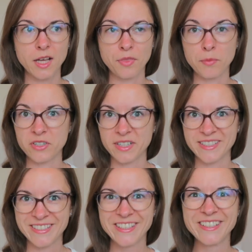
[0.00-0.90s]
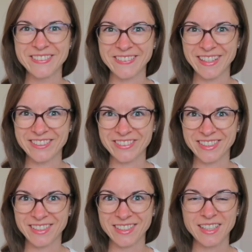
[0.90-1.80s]
the bride, to get
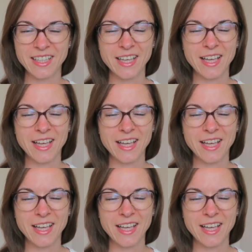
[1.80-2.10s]
ready,